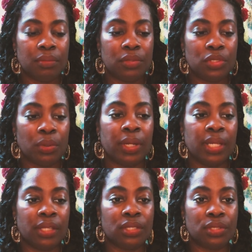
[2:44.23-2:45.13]

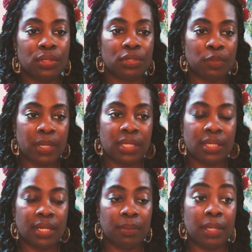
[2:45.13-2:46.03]
joining the studio space
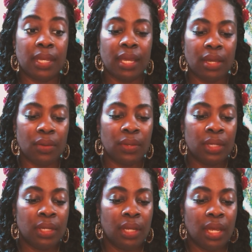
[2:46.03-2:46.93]
that I'm in now,
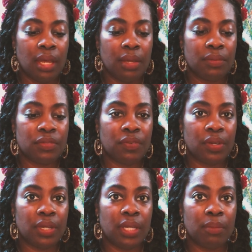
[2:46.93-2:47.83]
it was
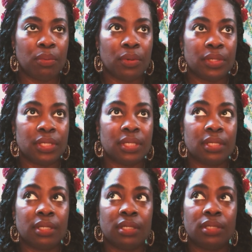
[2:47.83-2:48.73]
very important
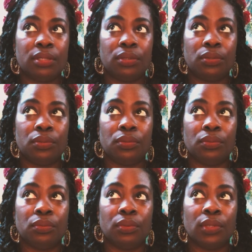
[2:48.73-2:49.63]

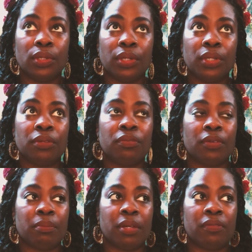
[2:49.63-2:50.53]
to learn
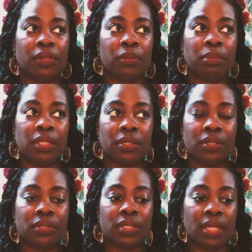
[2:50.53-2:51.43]
from my fellow
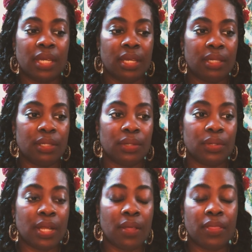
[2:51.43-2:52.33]
peers and learn
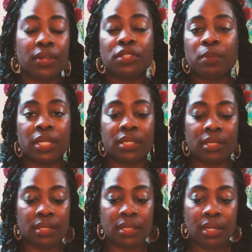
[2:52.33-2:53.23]
how their
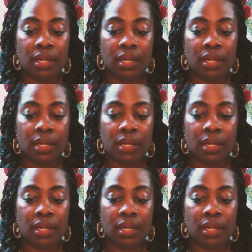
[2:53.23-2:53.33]
spaces